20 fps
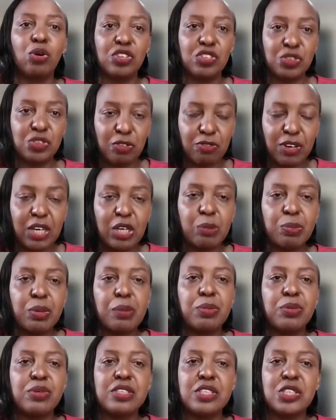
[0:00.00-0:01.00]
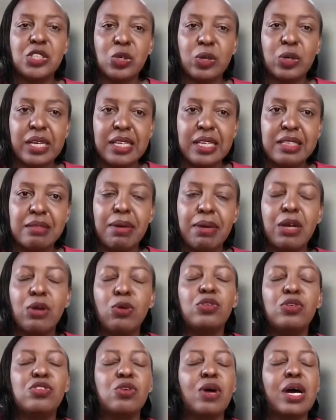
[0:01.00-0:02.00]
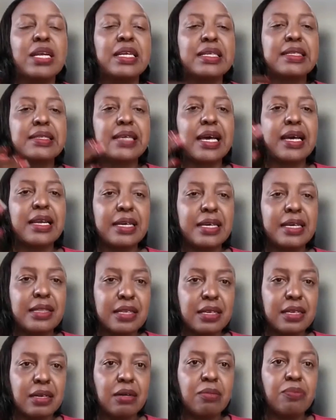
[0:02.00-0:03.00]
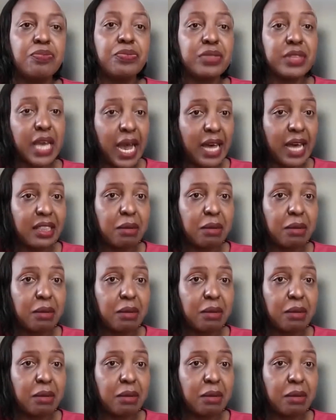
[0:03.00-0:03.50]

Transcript: on what your value proposition is, but also understanding the